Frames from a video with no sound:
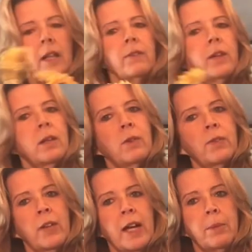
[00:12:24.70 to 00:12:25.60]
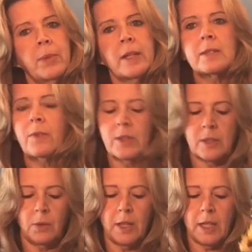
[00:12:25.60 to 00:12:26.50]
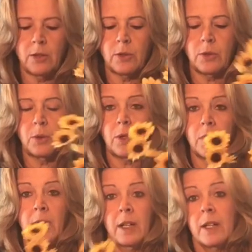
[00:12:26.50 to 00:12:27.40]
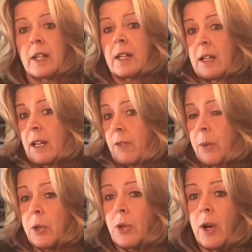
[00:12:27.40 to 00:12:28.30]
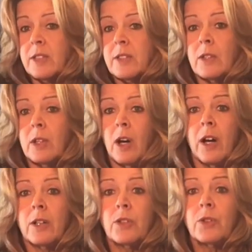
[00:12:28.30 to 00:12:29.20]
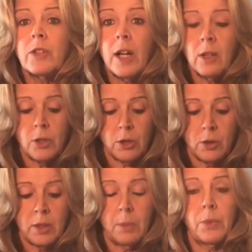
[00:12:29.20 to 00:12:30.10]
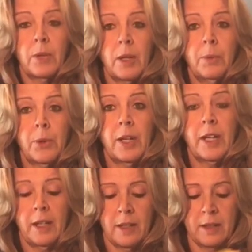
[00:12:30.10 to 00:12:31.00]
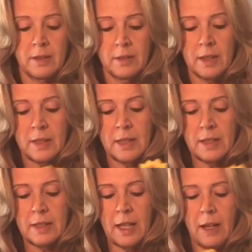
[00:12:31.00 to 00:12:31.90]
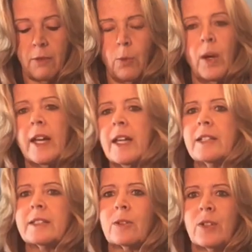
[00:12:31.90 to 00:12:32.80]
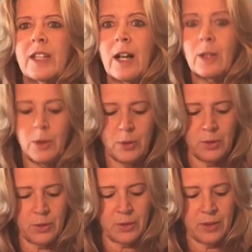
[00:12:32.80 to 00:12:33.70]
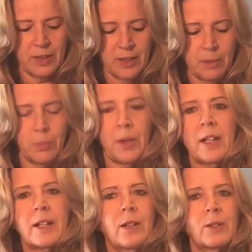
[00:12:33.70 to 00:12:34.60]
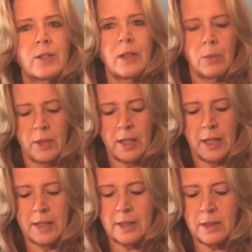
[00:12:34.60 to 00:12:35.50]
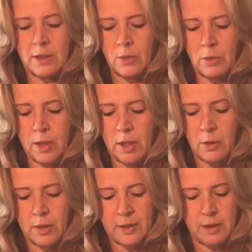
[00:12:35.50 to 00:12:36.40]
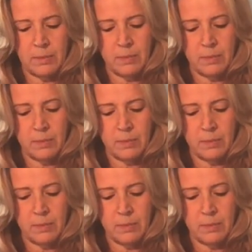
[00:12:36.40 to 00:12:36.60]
yellow for that, because if it's going on your door, from across the lawn, your yellow shows up really pretty. It's nice to have whites or yellows, or bright colors are really nice because you really notice them.